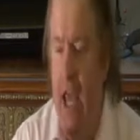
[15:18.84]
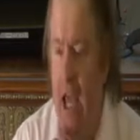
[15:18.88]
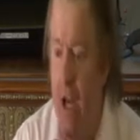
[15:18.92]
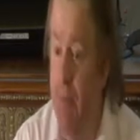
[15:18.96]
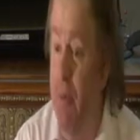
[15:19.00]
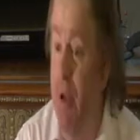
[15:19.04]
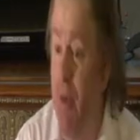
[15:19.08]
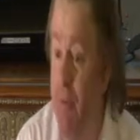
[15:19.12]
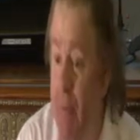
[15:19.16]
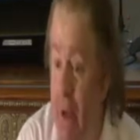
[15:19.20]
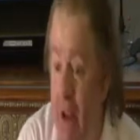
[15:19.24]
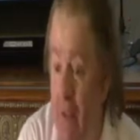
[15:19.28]
It'll
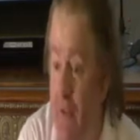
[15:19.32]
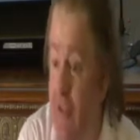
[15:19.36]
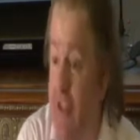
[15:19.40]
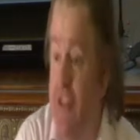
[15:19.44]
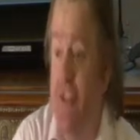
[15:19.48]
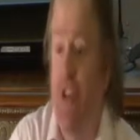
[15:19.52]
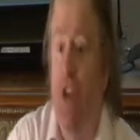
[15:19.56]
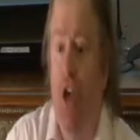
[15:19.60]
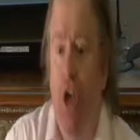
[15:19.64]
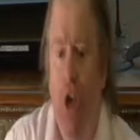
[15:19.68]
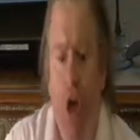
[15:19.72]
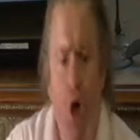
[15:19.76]
be a benefit
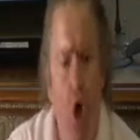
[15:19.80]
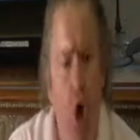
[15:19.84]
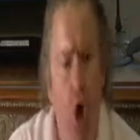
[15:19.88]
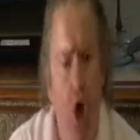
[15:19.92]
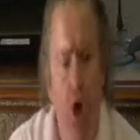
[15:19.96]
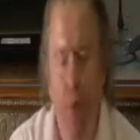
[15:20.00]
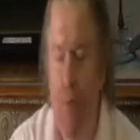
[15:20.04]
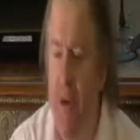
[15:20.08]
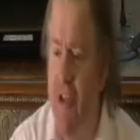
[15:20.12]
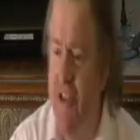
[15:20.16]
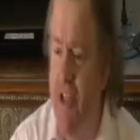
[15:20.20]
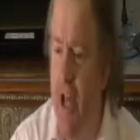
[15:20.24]
to the
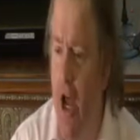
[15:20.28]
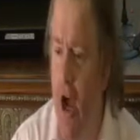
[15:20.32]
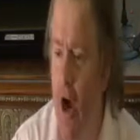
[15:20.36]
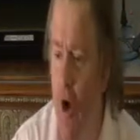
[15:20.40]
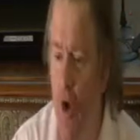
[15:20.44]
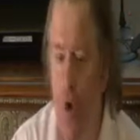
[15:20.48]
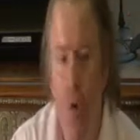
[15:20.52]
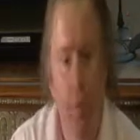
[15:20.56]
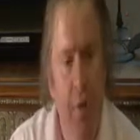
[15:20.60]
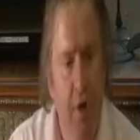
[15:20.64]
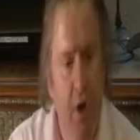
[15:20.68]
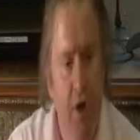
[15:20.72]
economy as a
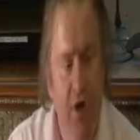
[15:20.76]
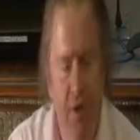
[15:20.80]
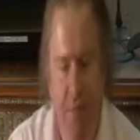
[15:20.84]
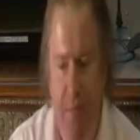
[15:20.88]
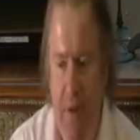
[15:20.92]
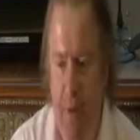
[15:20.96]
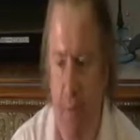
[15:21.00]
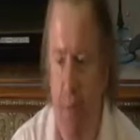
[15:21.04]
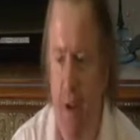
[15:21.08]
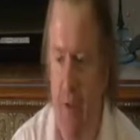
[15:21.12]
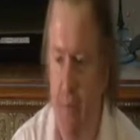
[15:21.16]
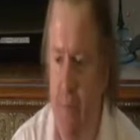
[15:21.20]
whole because
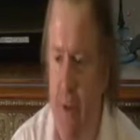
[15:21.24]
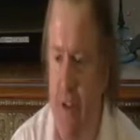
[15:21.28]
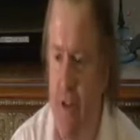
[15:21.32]
people have